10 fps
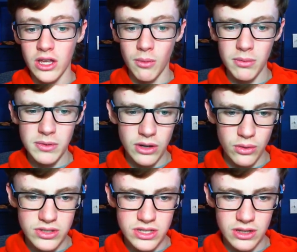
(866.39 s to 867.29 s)
You might be
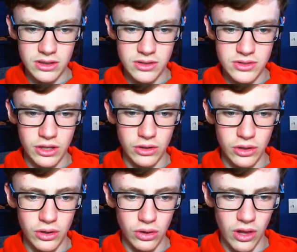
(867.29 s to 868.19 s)
noticing there's, like, a
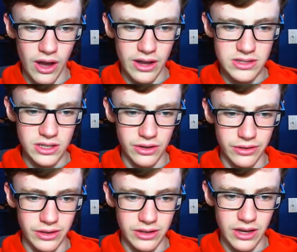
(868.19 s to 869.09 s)
little line something.